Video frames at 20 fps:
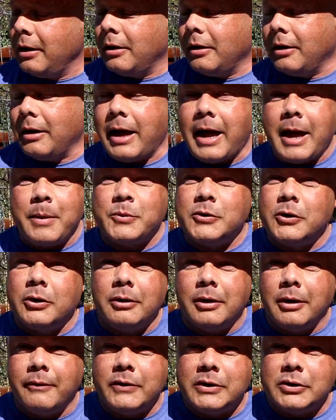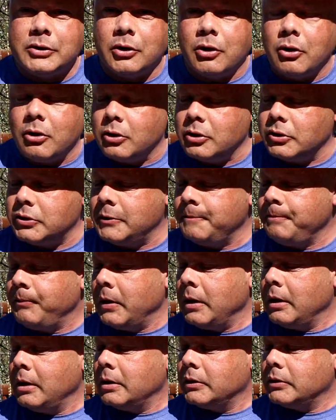I absolutely love these cigars.
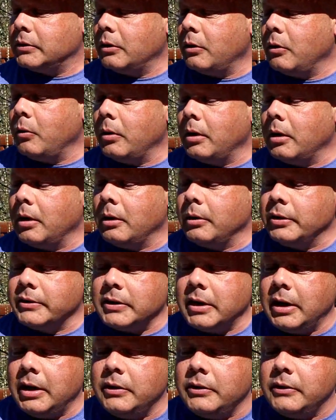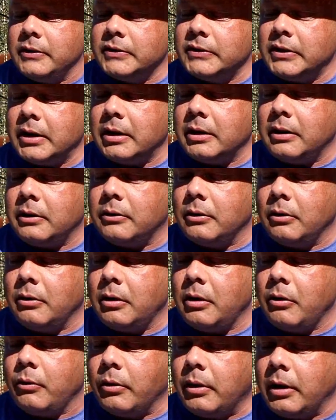So let's get into the second
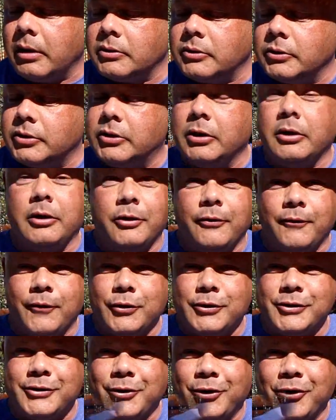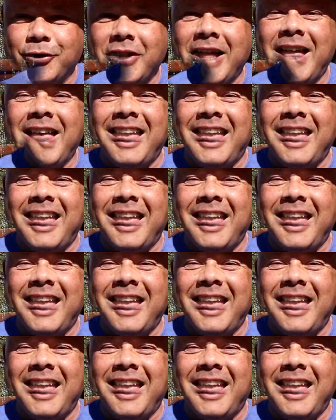third here. They're actually still in the first third.